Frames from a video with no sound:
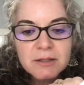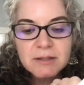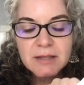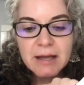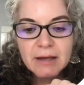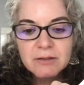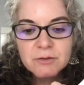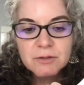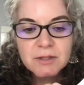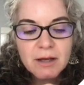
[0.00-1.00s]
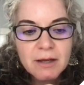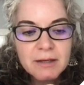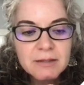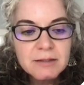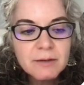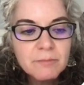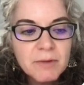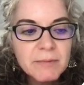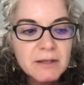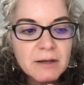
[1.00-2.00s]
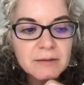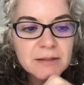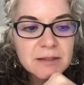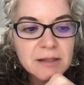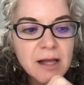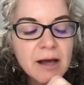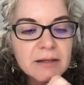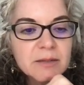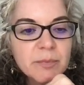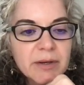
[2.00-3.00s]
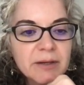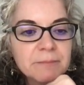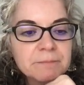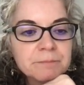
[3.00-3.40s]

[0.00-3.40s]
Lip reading: as an exercise, maybe not in this class, but